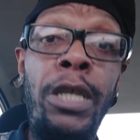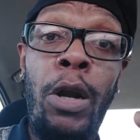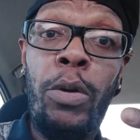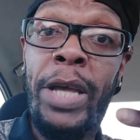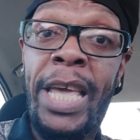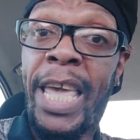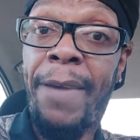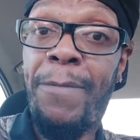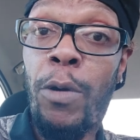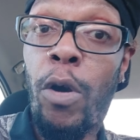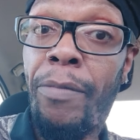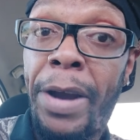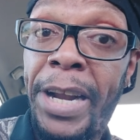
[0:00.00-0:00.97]
you know can give
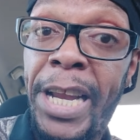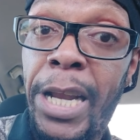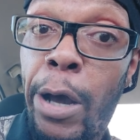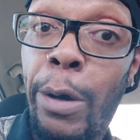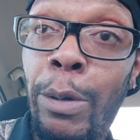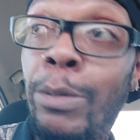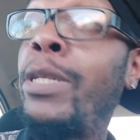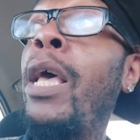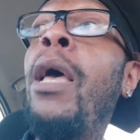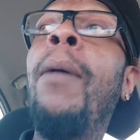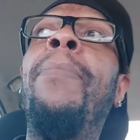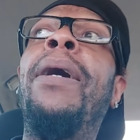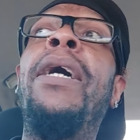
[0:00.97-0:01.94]
you a runny nose.
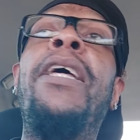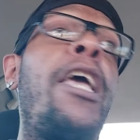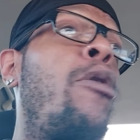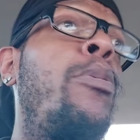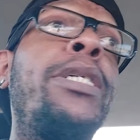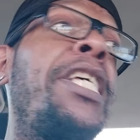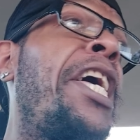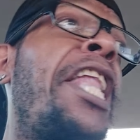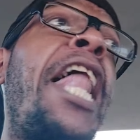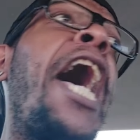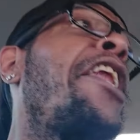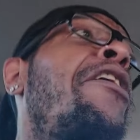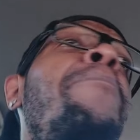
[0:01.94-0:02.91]
But it was a
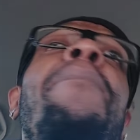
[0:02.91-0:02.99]
lot of